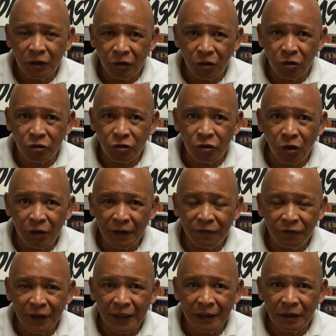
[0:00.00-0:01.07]
knows no
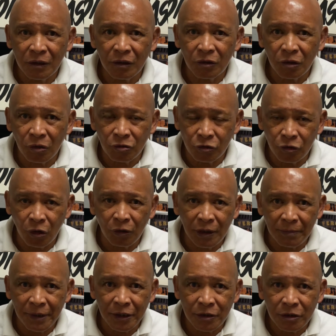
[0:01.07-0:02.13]
defeat, knows no
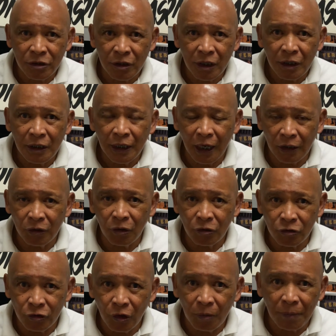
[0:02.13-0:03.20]
limit, and
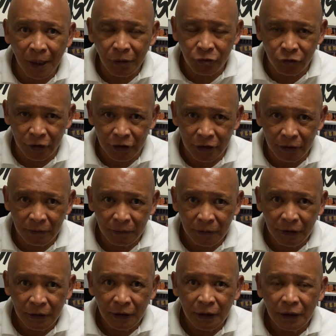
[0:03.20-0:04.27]
knows no boundaries.
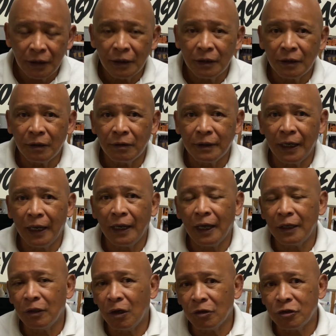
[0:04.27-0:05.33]
Okay,
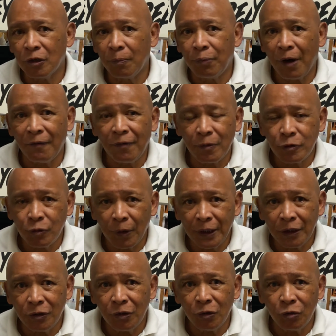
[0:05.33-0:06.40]
and also Proverbs
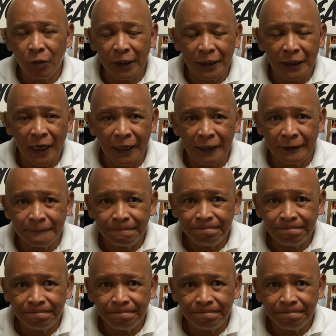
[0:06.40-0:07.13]
22:29.